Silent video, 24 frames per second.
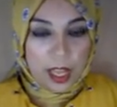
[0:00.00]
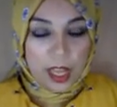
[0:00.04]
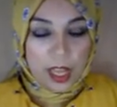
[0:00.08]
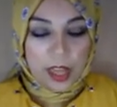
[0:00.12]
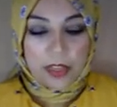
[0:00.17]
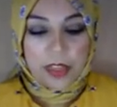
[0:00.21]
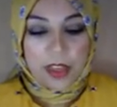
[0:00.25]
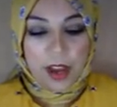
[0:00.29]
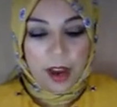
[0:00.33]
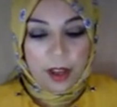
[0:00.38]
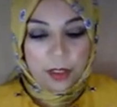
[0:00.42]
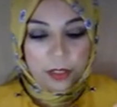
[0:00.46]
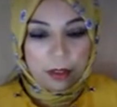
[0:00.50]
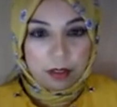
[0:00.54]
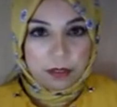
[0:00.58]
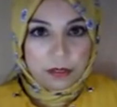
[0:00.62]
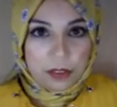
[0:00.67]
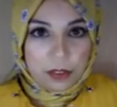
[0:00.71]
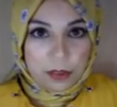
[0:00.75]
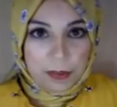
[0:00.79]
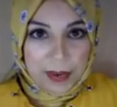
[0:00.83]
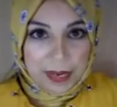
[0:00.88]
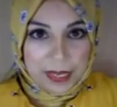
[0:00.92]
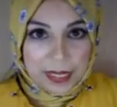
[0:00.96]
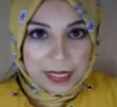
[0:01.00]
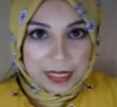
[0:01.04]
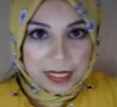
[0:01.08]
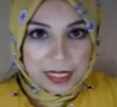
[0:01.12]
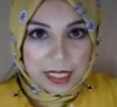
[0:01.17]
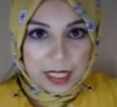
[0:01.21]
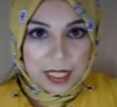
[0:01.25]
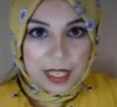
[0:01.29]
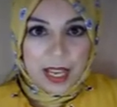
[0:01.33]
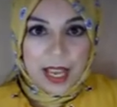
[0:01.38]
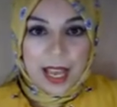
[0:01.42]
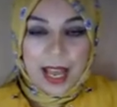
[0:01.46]
the other
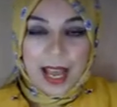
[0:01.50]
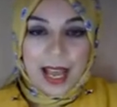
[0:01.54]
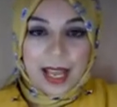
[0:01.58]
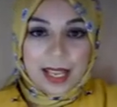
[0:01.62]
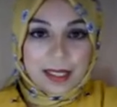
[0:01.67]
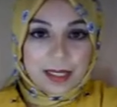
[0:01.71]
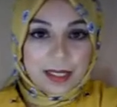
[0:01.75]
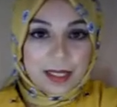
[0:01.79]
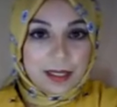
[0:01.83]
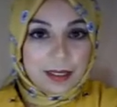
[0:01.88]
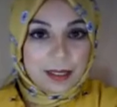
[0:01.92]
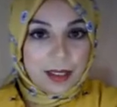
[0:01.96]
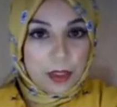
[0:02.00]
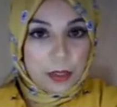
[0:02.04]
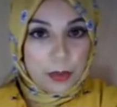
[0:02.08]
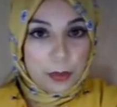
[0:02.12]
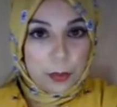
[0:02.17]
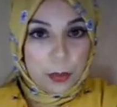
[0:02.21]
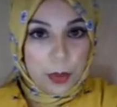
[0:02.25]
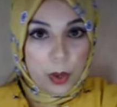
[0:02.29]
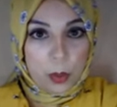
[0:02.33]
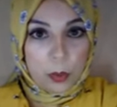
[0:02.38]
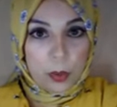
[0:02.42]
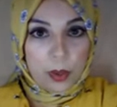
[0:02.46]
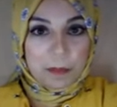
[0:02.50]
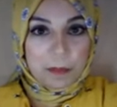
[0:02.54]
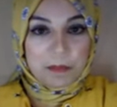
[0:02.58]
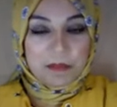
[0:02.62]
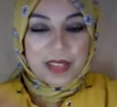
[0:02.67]
variety has another role,